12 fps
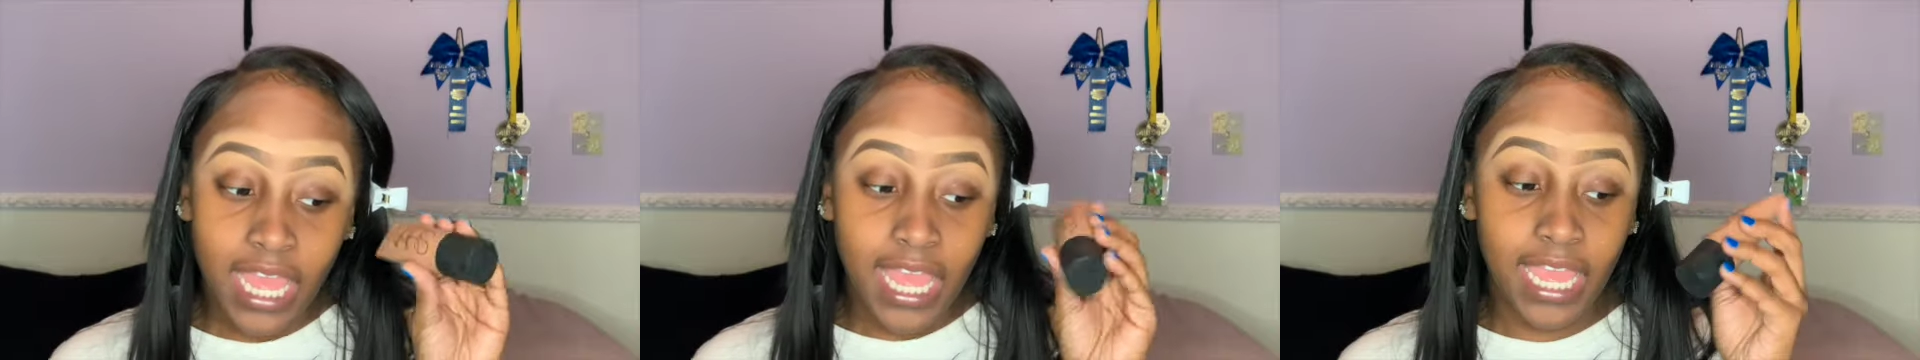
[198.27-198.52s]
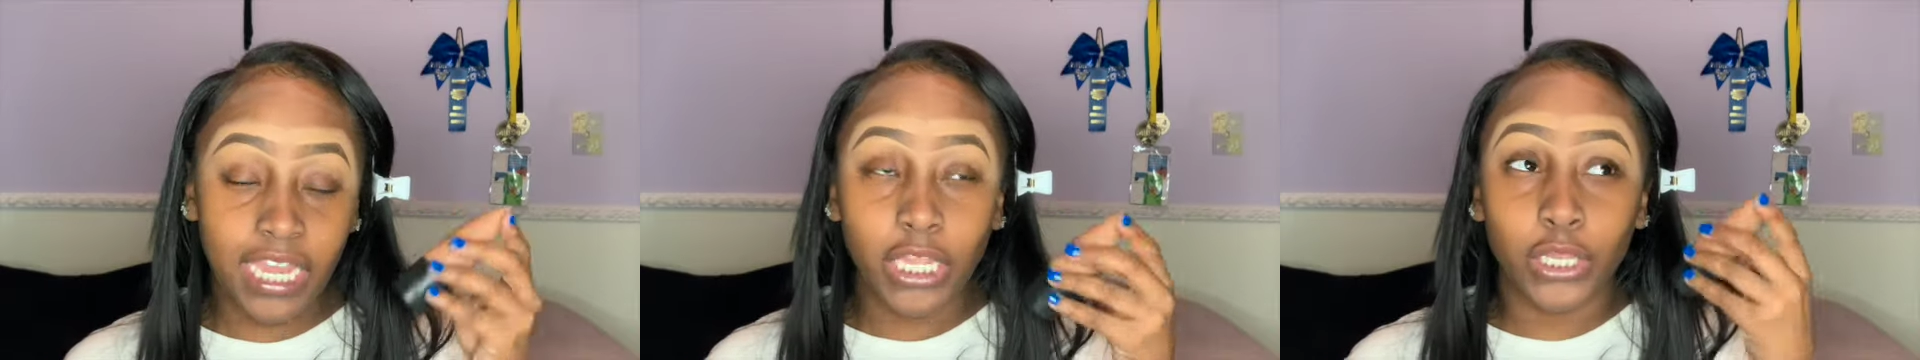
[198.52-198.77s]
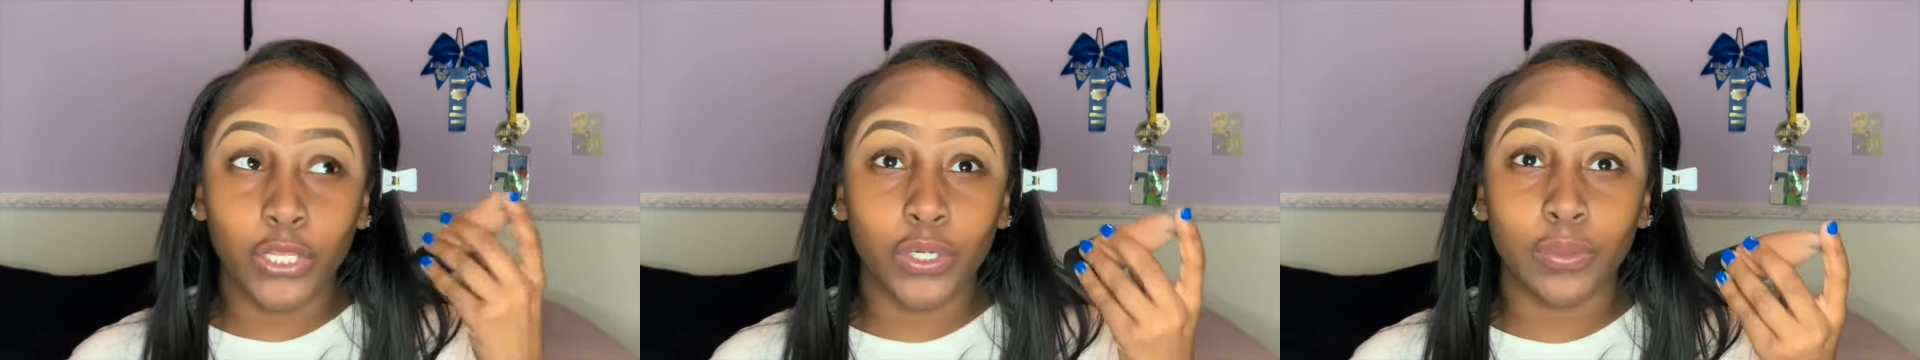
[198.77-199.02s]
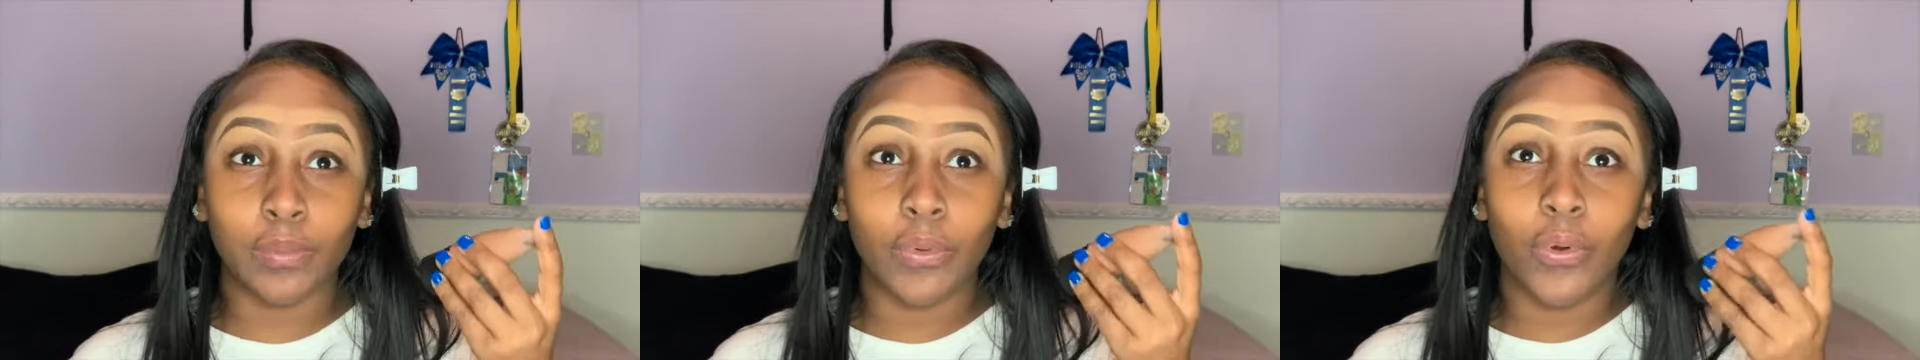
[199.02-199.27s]
and a
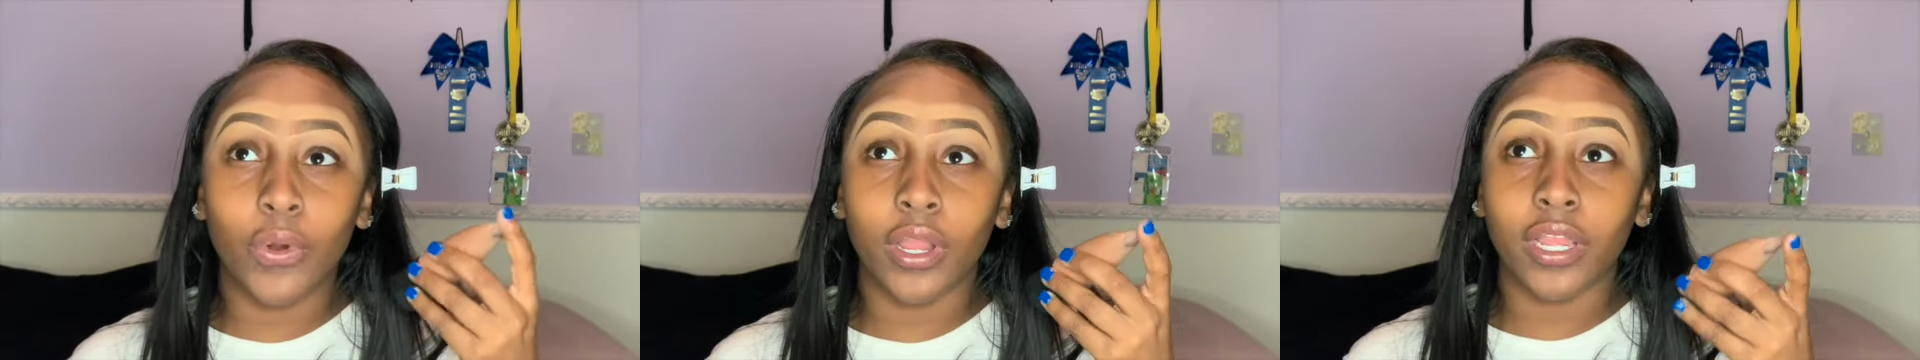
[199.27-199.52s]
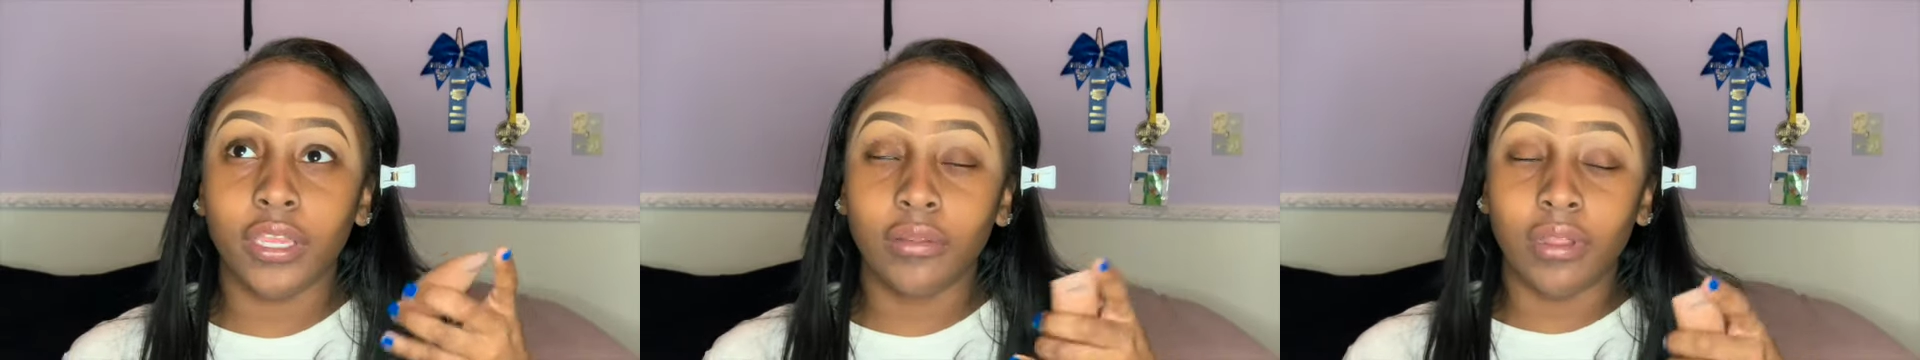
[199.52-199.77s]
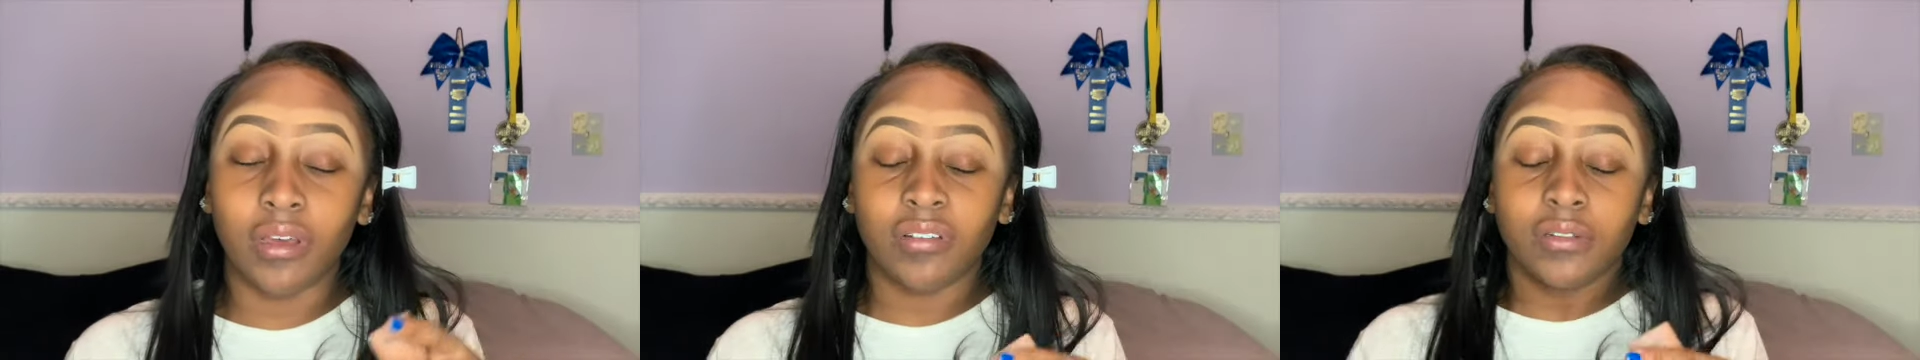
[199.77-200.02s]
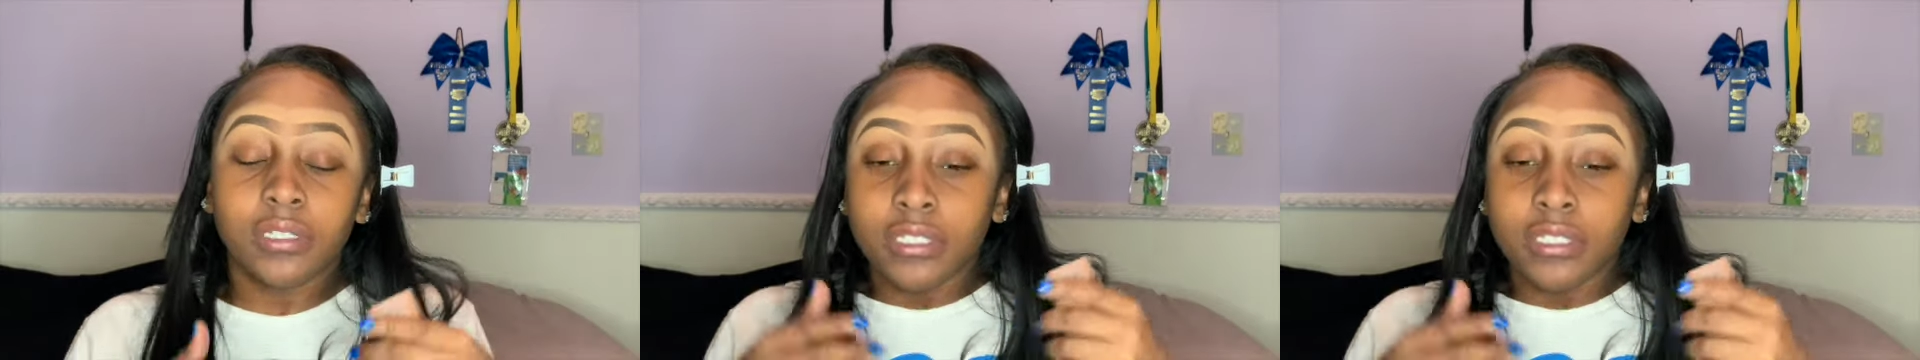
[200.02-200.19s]
little more, you know,